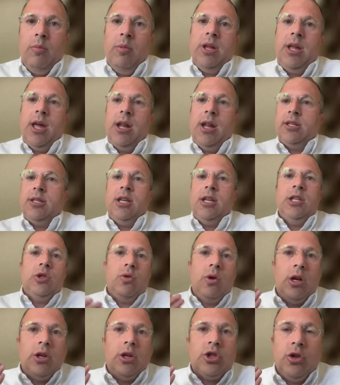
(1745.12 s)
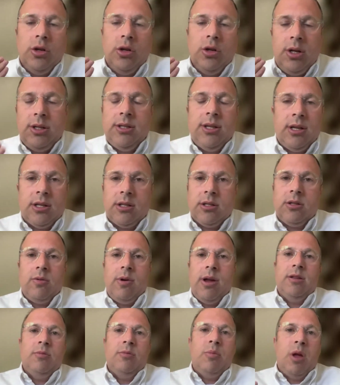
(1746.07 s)
and get us. Israel shouldn't exist,
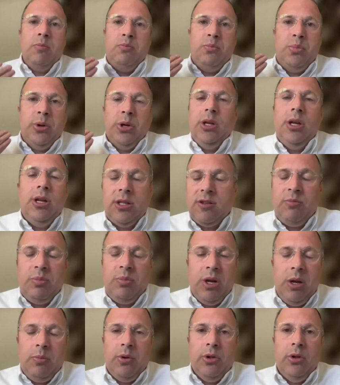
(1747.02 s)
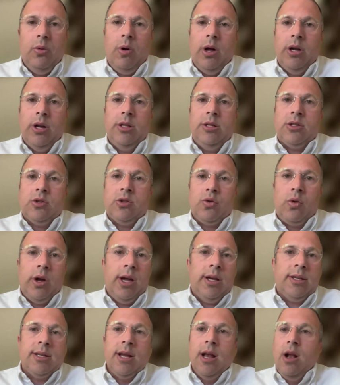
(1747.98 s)
surrounded by billions of people who want to
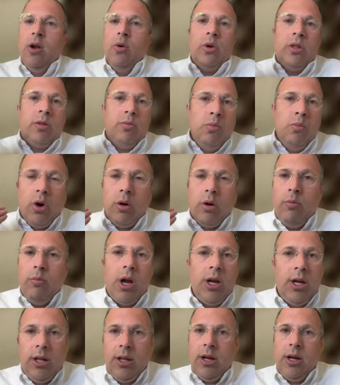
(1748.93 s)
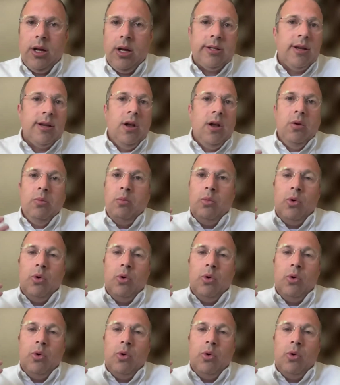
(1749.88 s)
destroy us with more money than us,